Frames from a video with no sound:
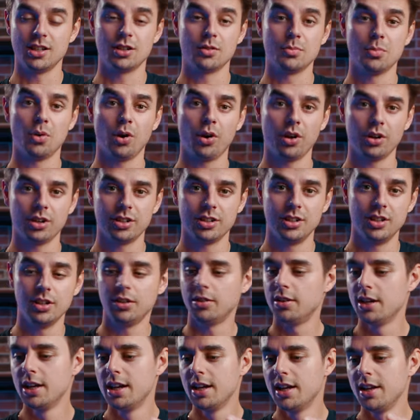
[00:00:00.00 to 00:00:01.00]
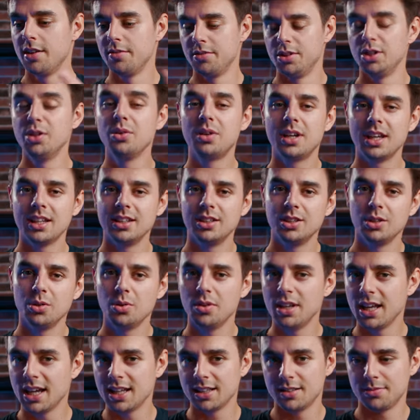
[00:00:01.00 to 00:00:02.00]
are marked here. You can
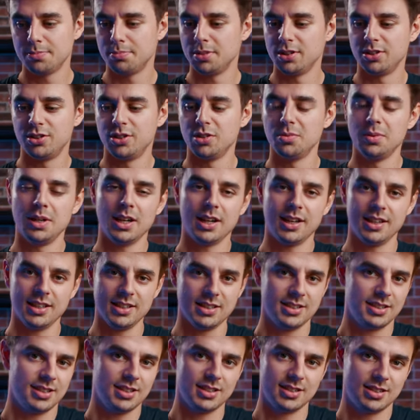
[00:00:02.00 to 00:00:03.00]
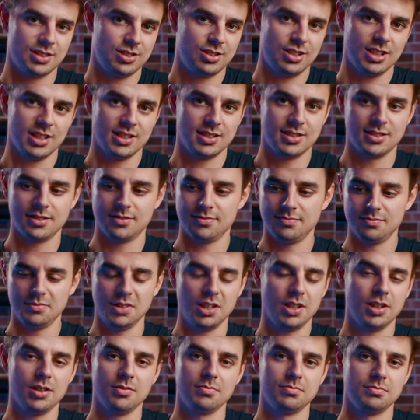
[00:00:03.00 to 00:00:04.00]
do that, but to be honest, it's just,
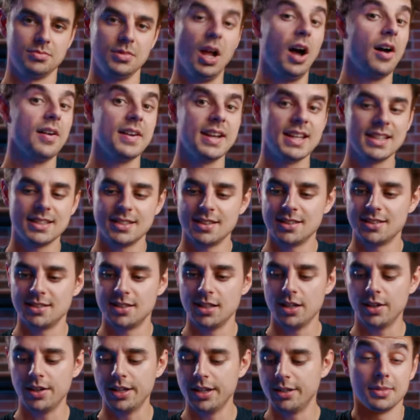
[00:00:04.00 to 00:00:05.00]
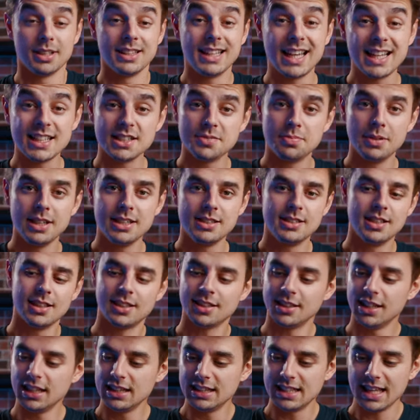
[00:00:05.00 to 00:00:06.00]
you know, not necessary. But that's
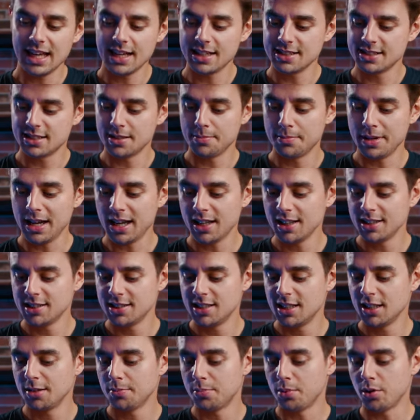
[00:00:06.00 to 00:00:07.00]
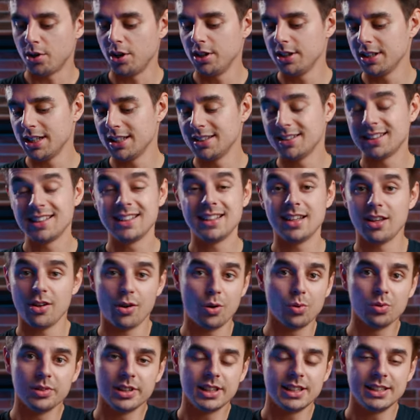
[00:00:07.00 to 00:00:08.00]
basically it. That is the balancing part. And the
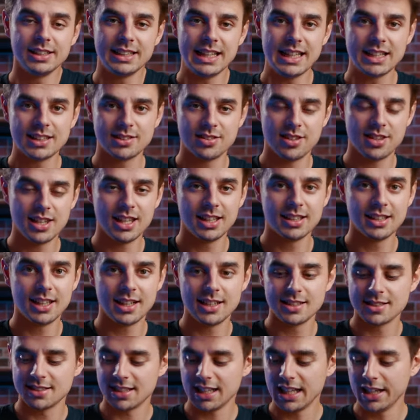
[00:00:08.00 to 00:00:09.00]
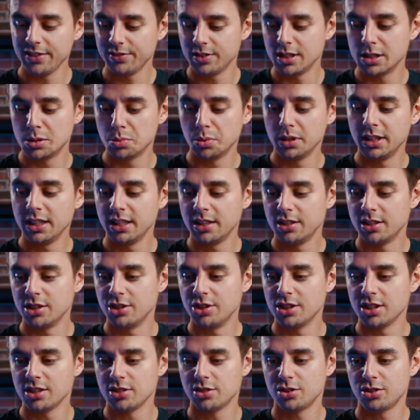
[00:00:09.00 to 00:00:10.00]
only next thing that is left is we need to
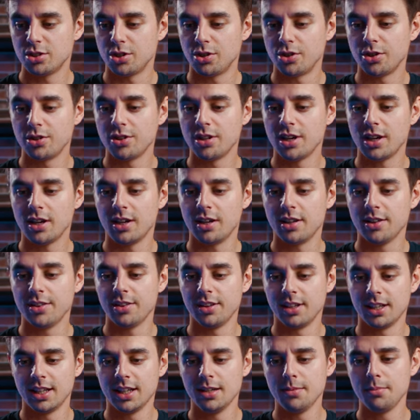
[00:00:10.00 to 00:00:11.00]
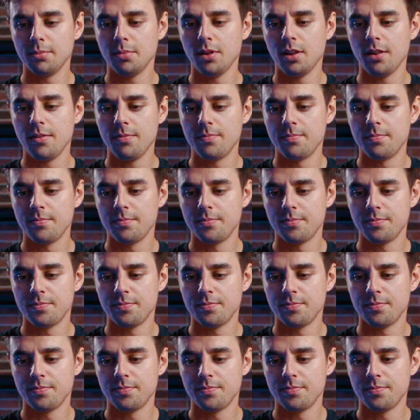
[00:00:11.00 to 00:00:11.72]
just turn on the gimbal